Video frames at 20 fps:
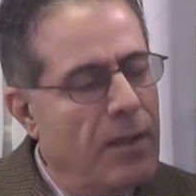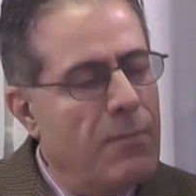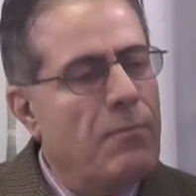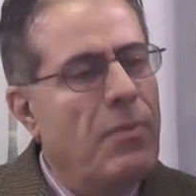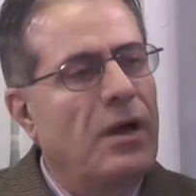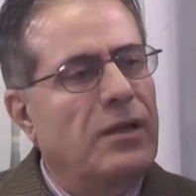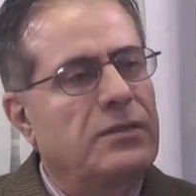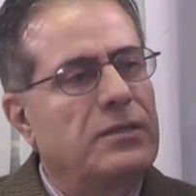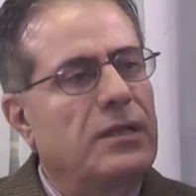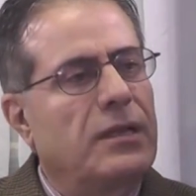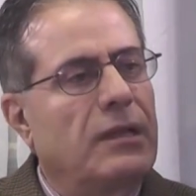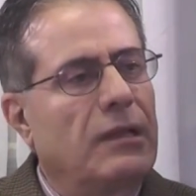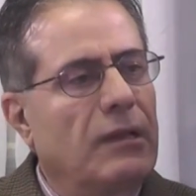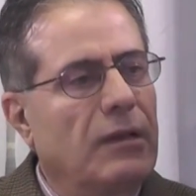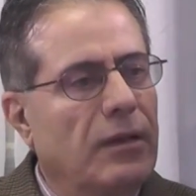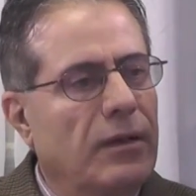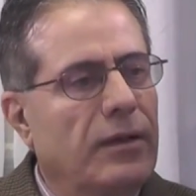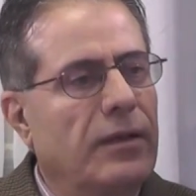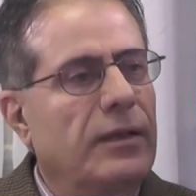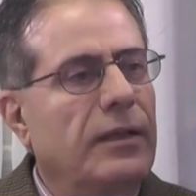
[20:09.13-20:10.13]

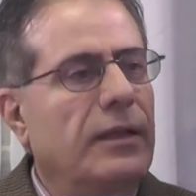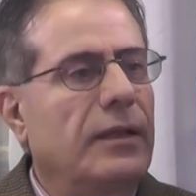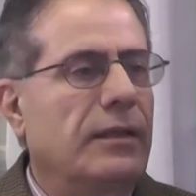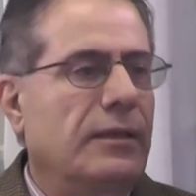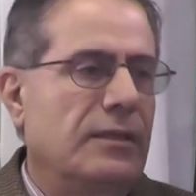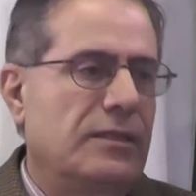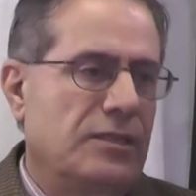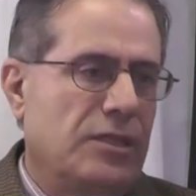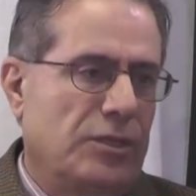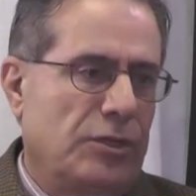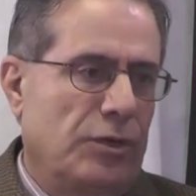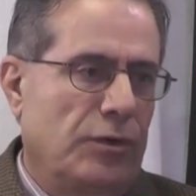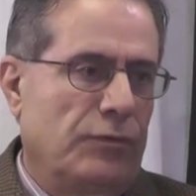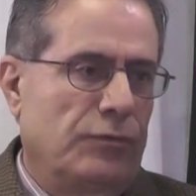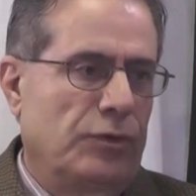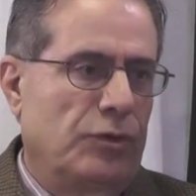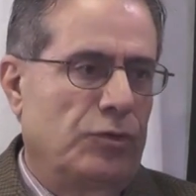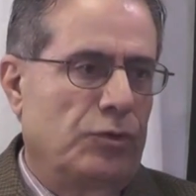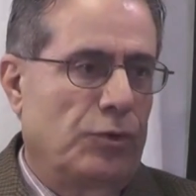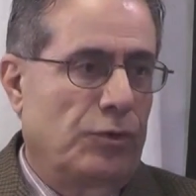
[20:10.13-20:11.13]
particularly in the city of
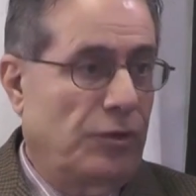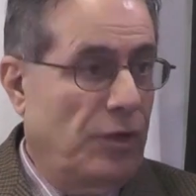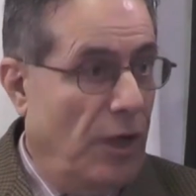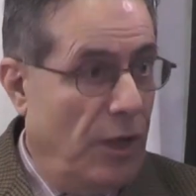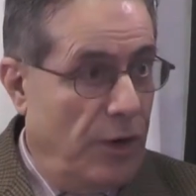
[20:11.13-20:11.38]
Detroit. Are